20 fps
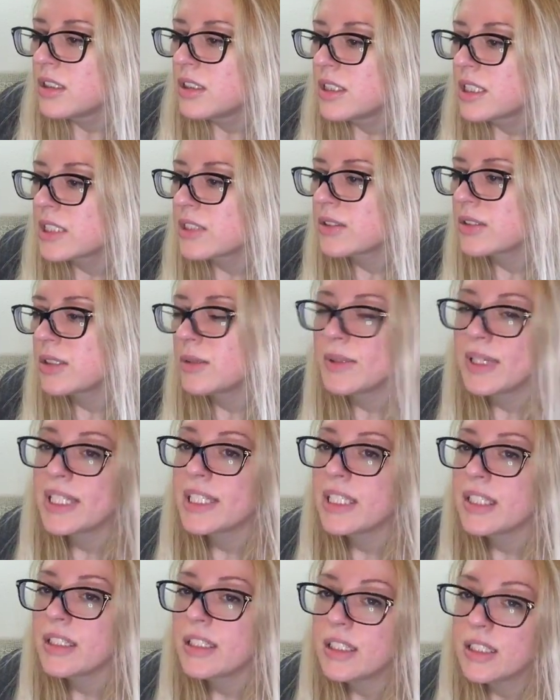So come on
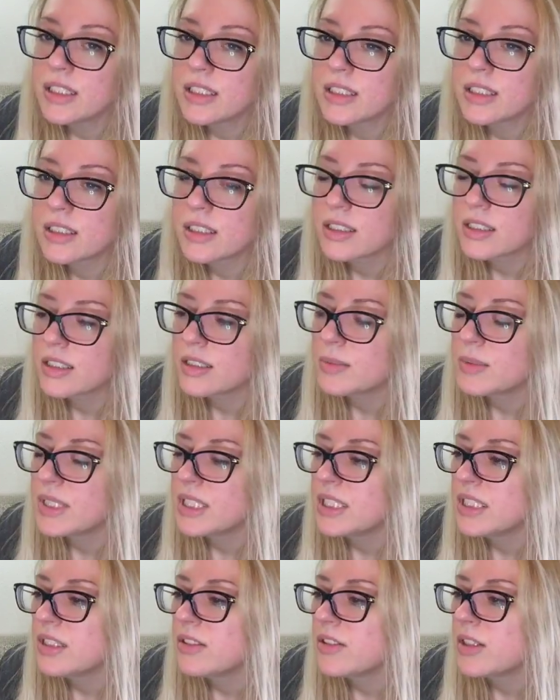
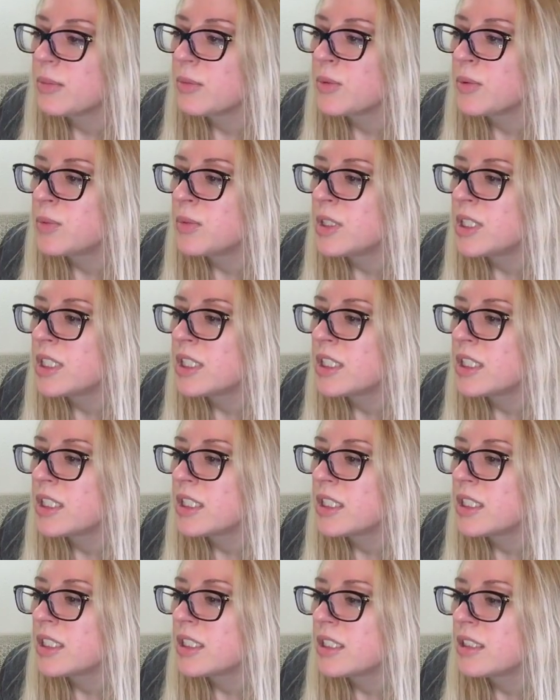in, grab your
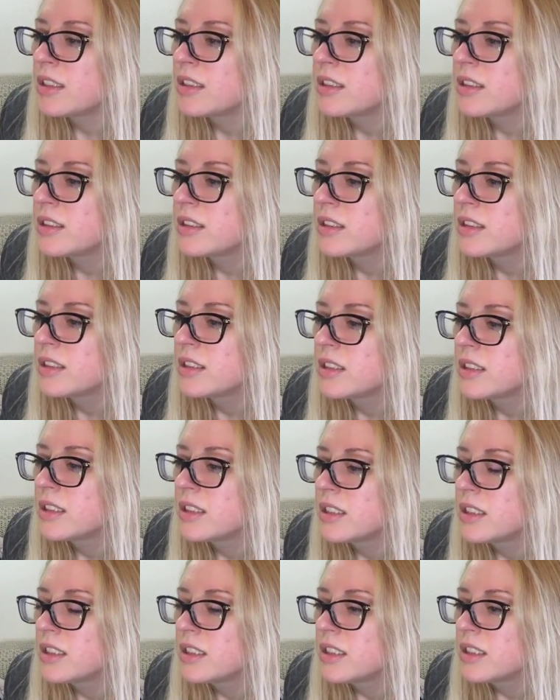water,
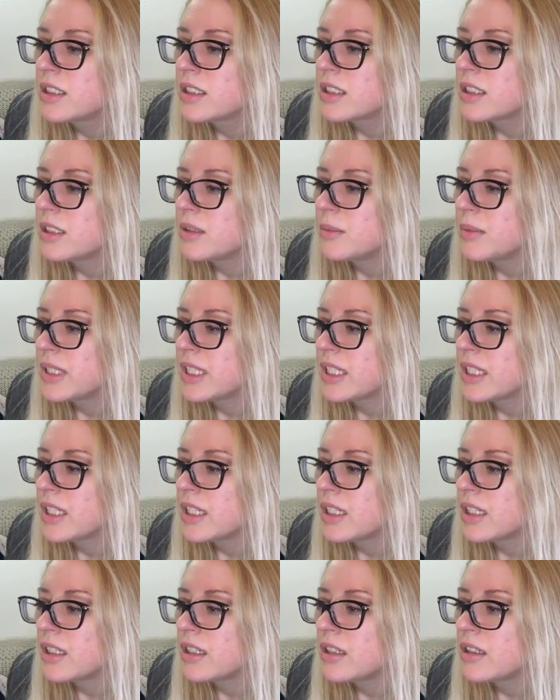come hang
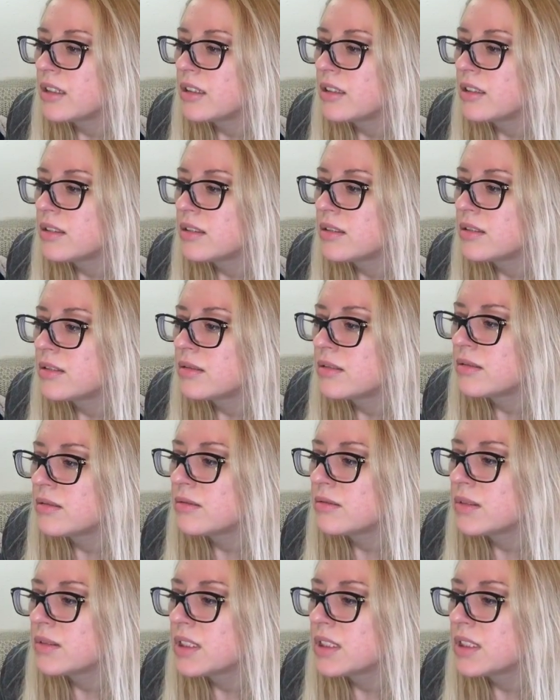out.